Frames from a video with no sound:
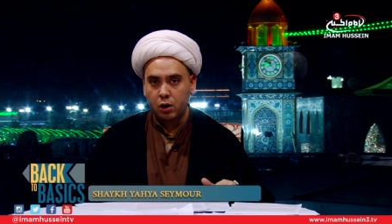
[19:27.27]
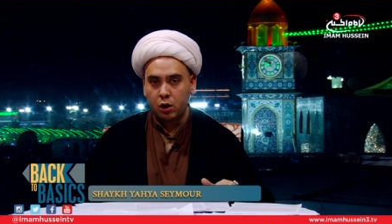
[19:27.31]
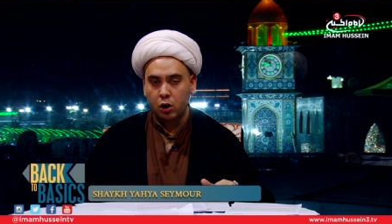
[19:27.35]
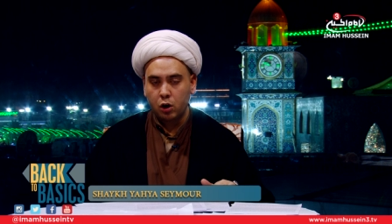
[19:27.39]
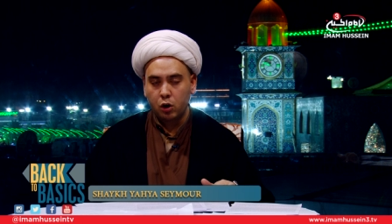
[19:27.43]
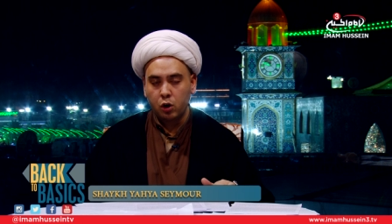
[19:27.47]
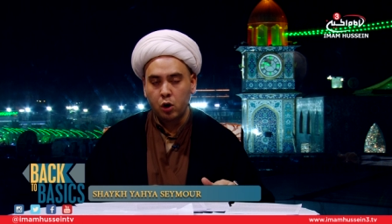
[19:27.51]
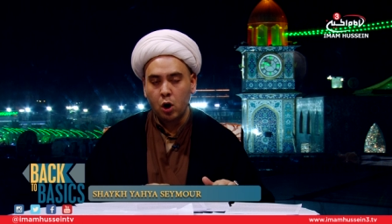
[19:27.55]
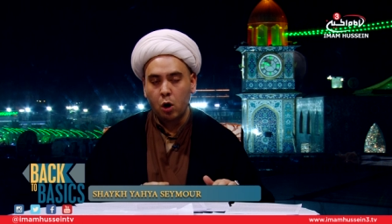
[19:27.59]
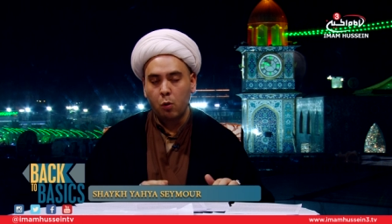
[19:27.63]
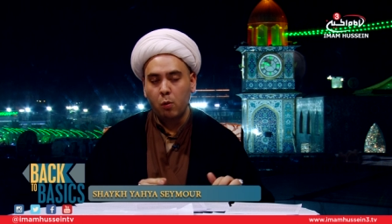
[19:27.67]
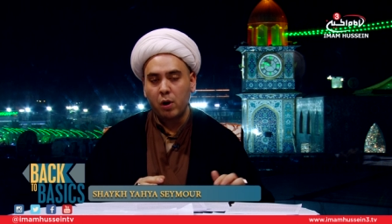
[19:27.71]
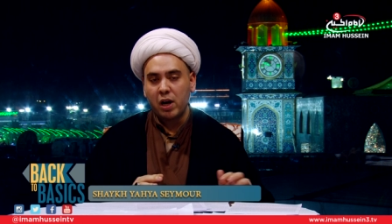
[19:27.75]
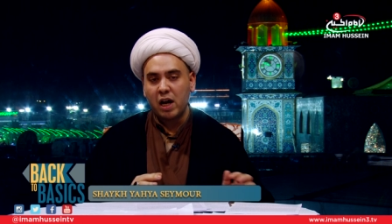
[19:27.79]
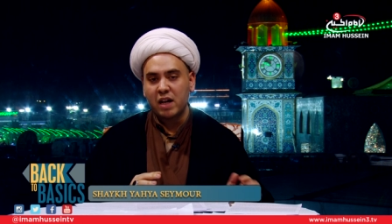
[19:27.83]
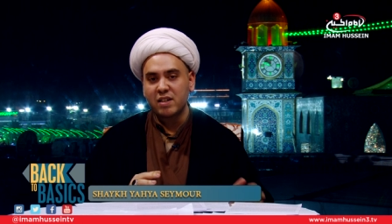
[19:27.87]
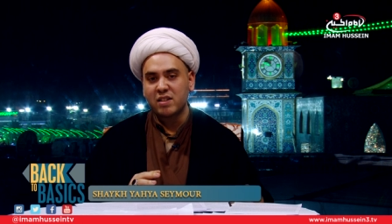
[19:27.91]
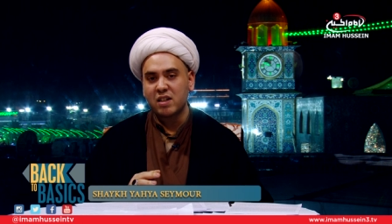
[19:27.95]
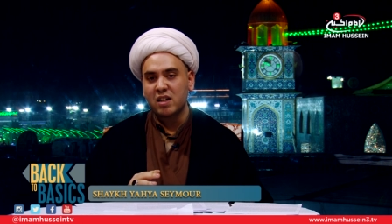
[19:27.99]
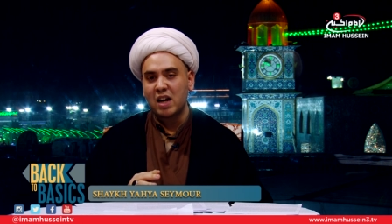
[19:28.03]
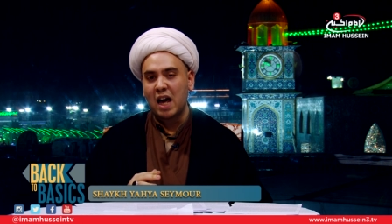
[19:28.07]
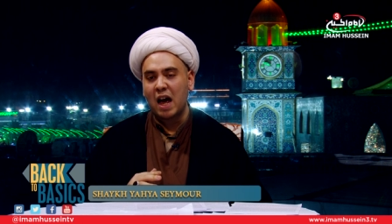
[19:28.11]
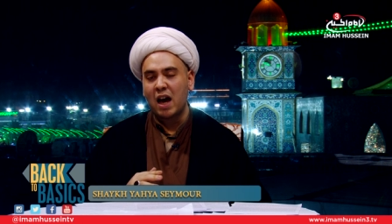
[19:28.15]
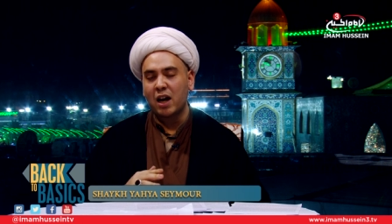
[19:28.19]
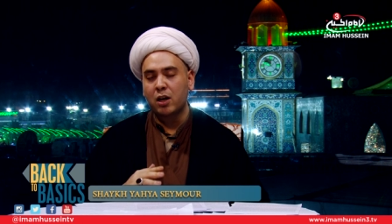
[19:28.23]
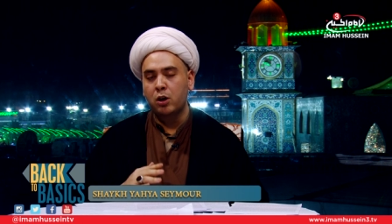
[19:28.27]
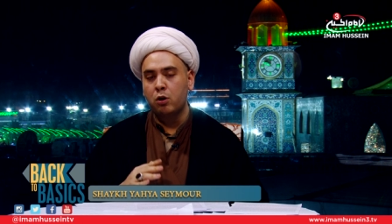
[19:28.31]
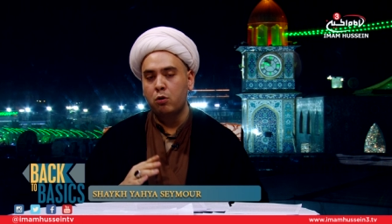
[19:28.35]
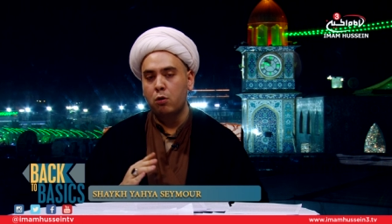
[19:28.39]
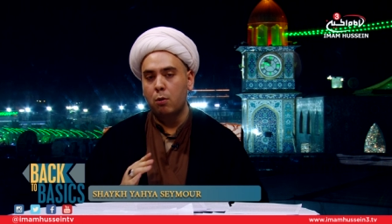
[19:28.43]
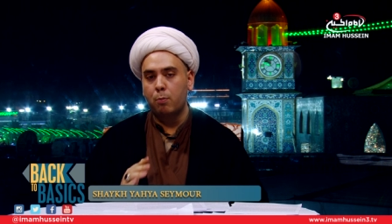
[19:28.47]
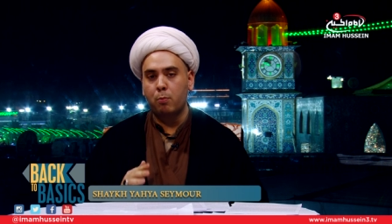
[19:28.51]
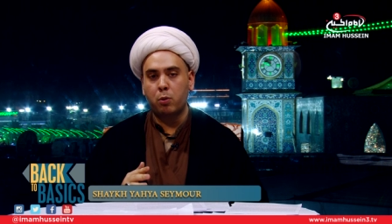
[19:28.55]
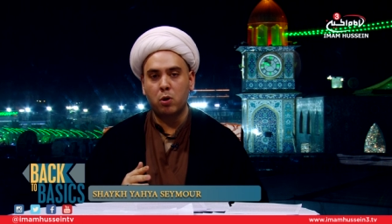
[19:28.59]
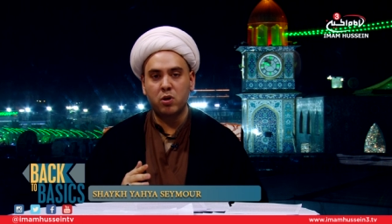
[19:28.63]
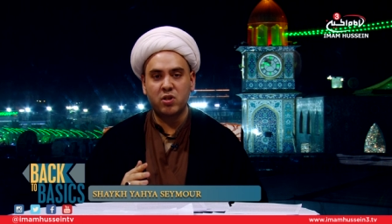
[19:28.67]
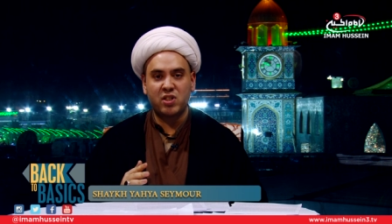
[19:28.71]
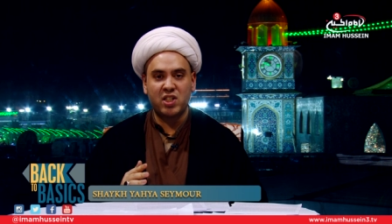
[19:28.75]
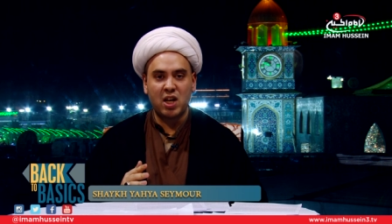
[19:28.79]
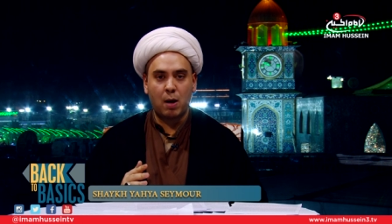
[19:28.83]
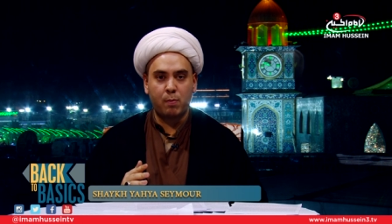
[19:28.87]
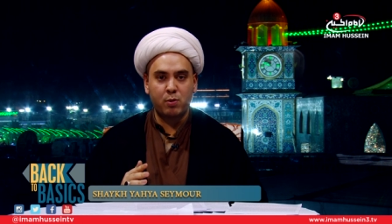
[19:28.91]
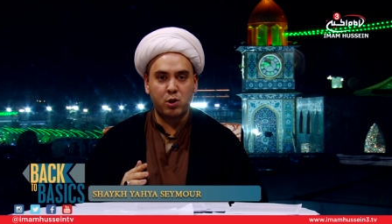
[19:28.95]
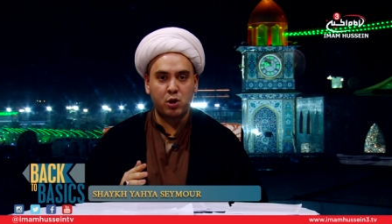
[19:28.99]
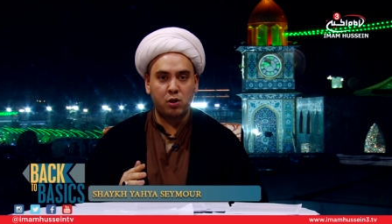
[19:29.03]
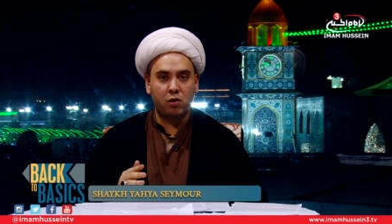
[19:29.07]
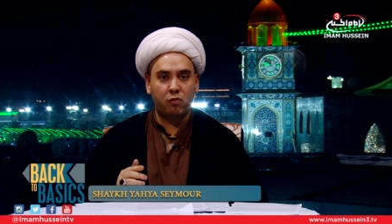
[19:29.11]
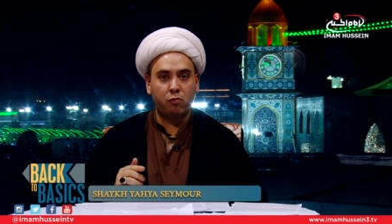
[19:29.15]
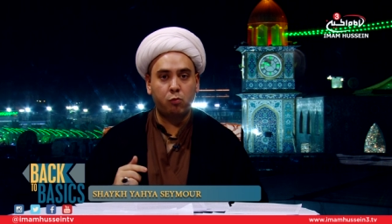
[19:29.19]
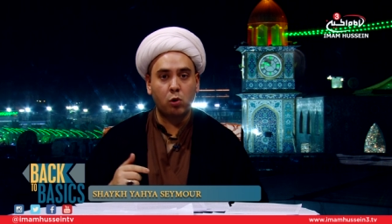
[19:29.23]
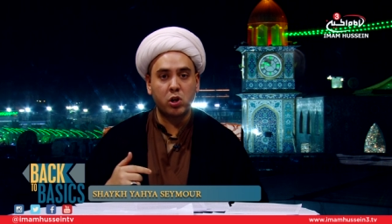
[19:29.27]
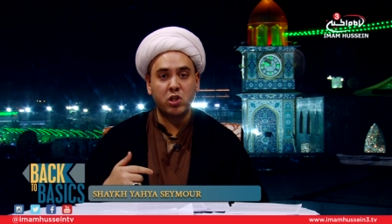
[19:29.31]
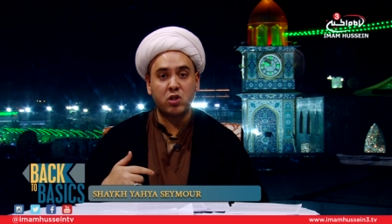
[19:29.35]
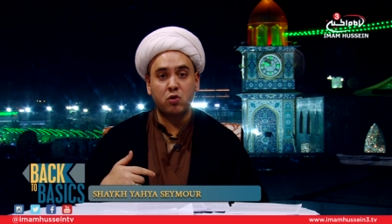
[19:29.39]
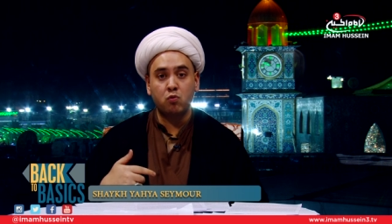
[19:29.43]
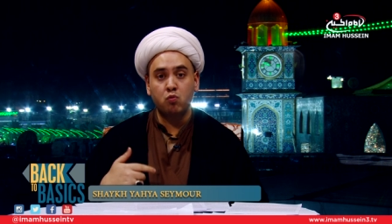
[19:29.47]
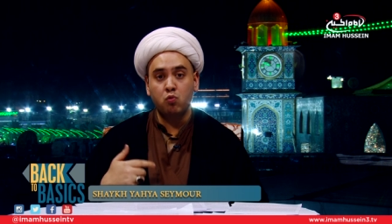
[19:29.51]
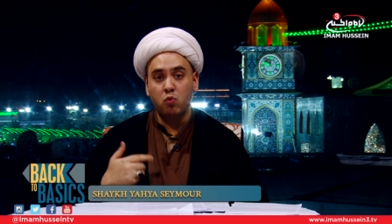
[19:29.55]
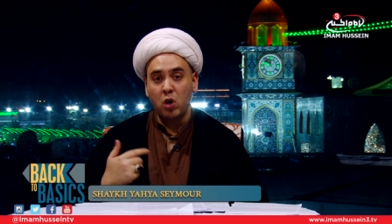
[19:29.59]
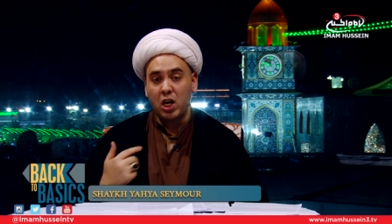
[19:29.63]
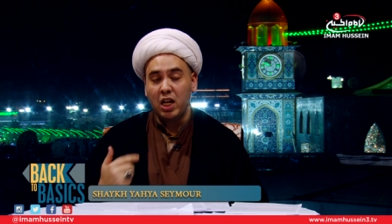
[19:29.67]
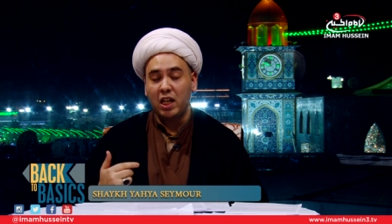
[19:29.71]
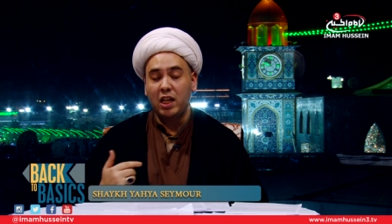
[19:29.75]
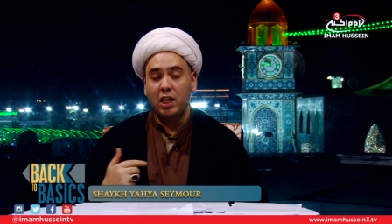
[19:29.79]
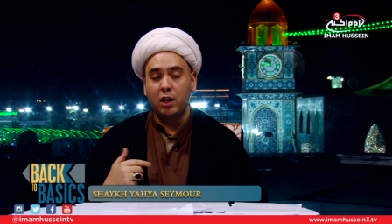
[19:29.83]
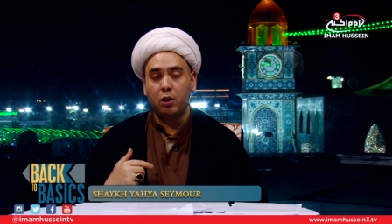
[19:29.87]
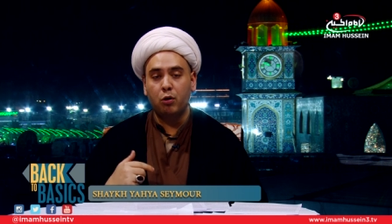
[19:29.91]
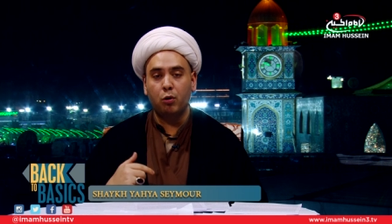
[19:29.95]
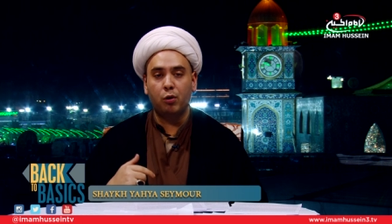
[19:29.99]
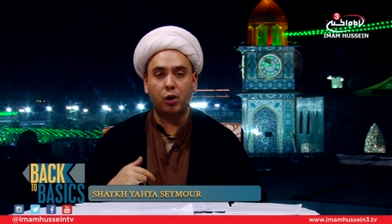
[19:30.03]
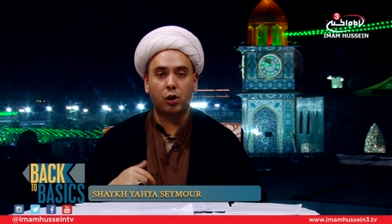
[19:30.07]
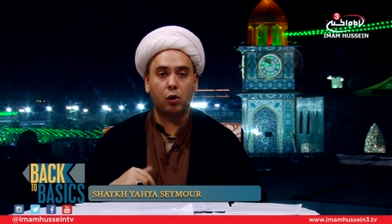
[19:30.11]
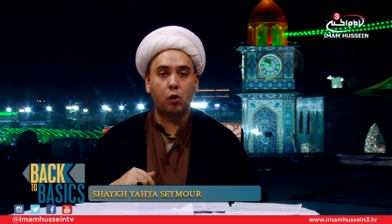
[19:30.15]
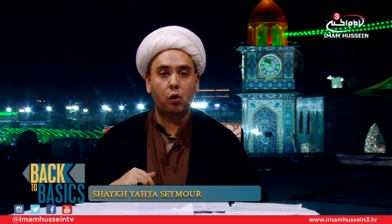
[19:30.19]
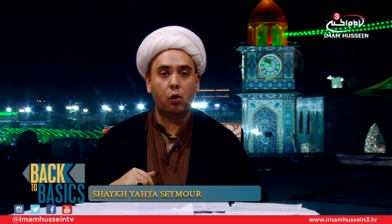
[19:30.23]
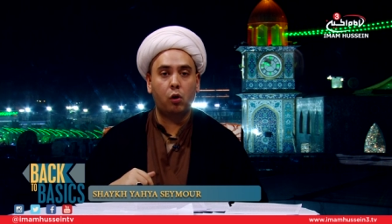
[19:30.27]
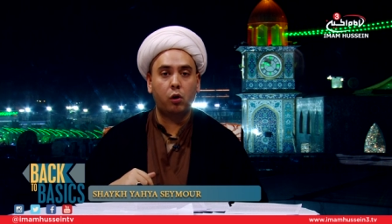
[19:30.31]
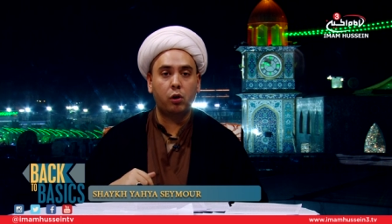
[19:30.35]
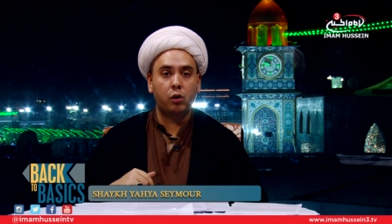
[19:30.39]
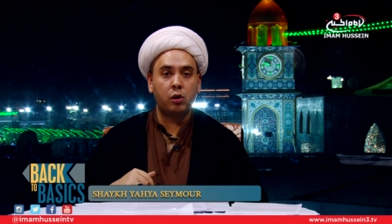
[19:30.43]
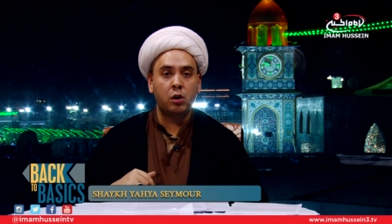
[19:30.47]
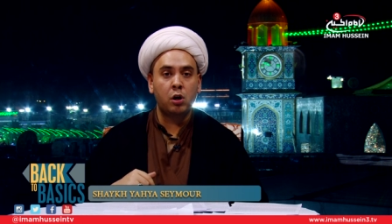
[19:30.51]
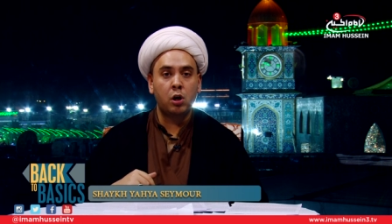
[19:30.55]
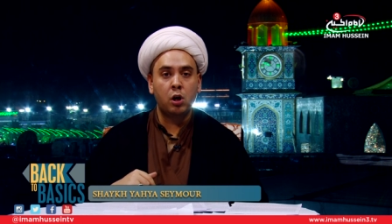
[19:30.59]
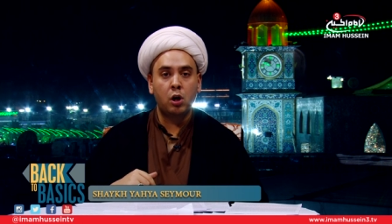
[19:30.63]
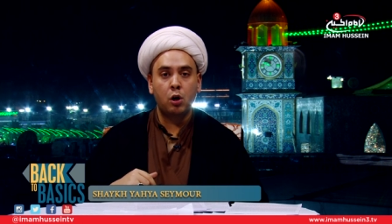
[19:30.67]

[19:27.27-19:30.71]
No one has an accurate perception of what's really going on.